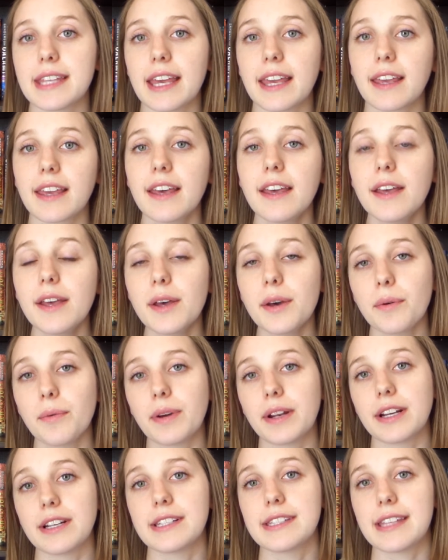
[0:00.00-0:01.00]
like
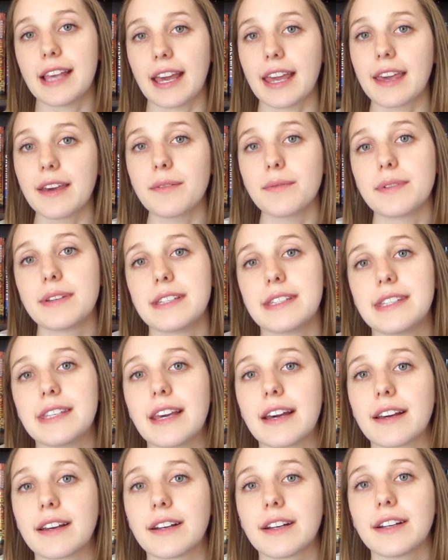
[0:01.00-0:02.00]
when our second was
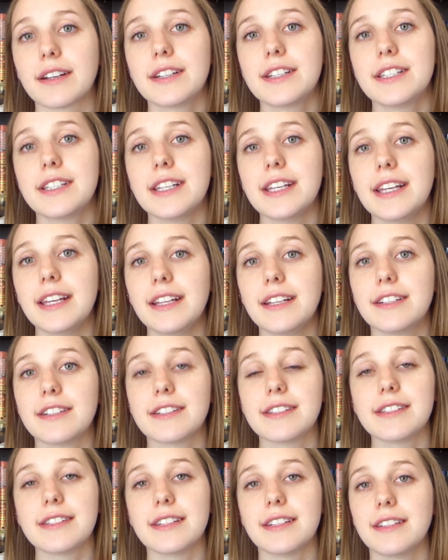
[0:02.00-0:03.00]
younger, she
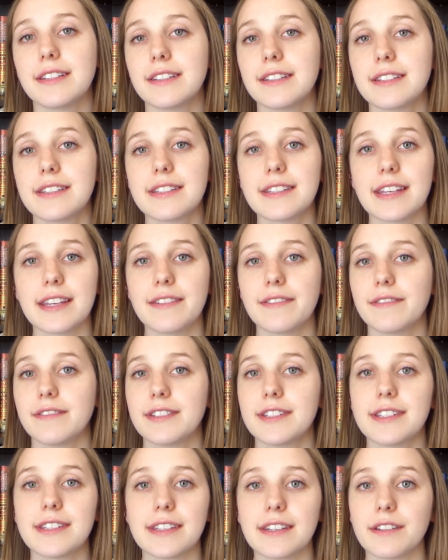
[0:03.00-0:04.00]
just didn't sit
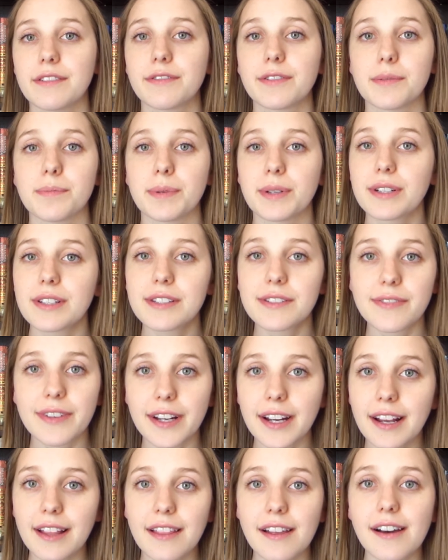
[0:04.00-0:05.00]
still for books
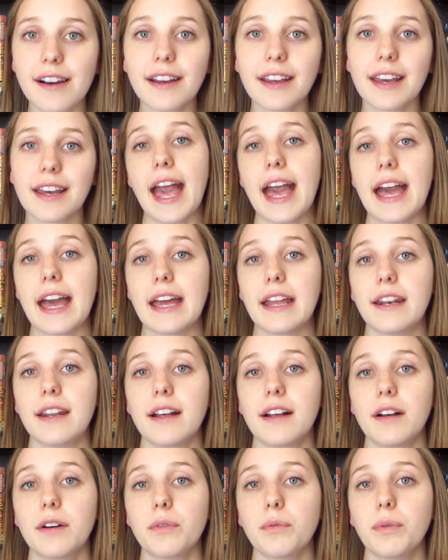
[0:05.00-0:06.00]
very long, and
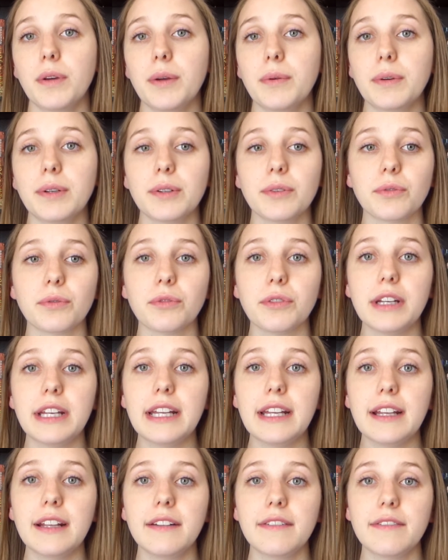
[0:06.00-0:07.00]
we wouldn't
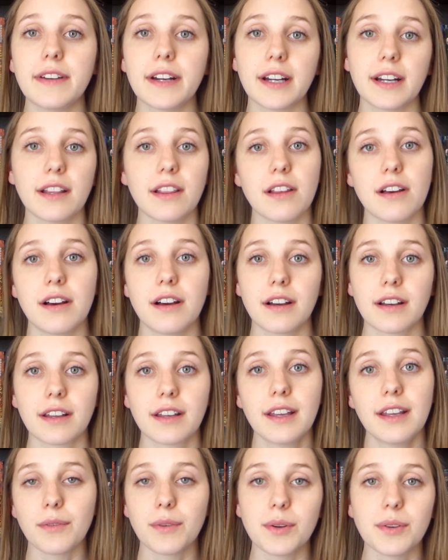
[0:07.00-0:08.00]
read very long,
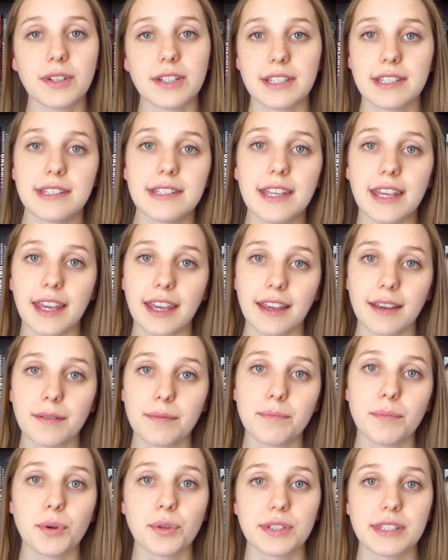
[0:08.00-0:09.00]
and we would just sing
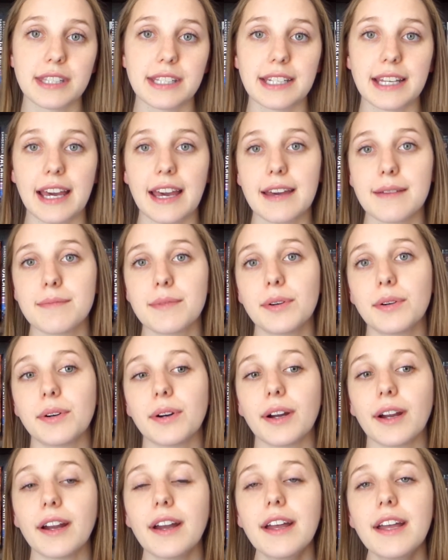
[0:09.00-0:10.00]
most of the time,
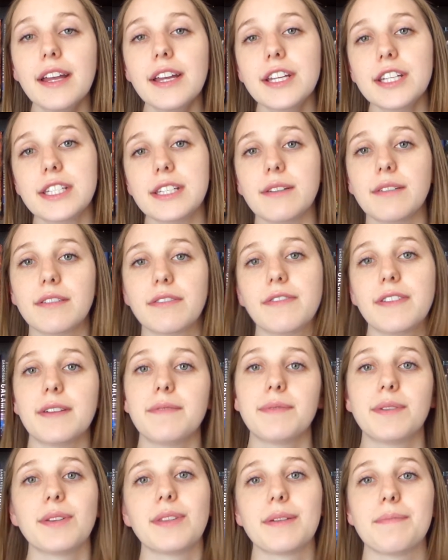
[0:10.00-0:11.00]
or she would
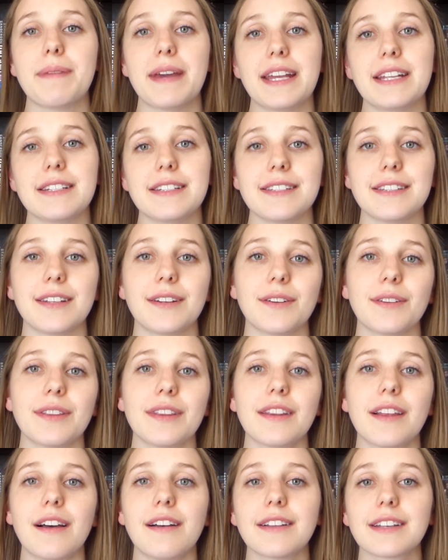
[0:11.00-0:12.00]
flip through the pages. You know,
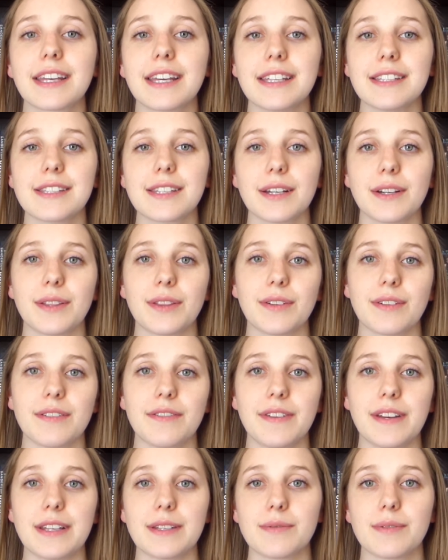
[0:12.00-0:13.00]
all kids go through a
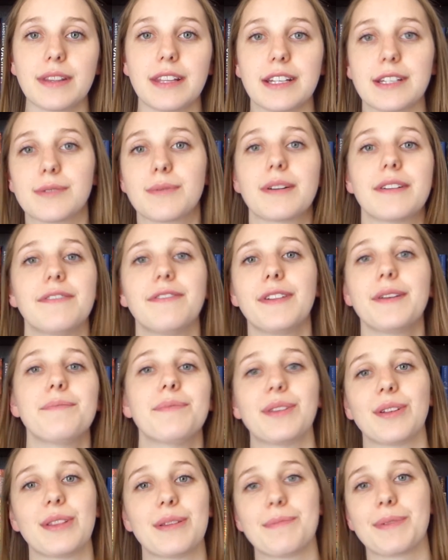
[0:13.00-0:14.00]
phase where they just want to
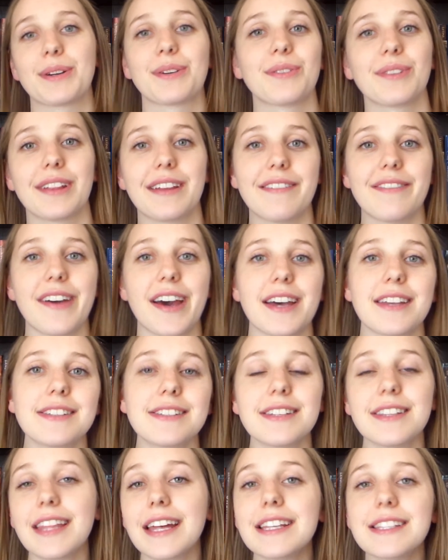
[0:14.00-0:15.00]
flip through the book really
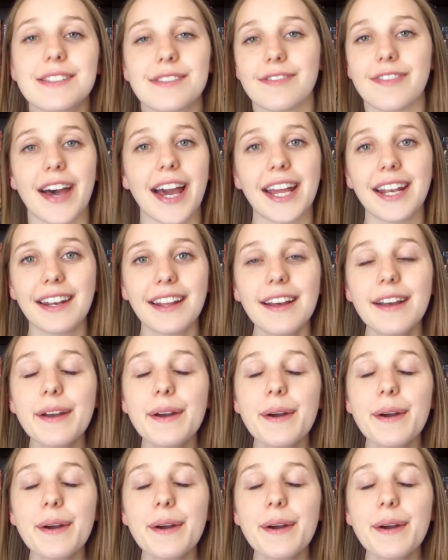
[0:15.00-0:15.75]
fast, and that's fine.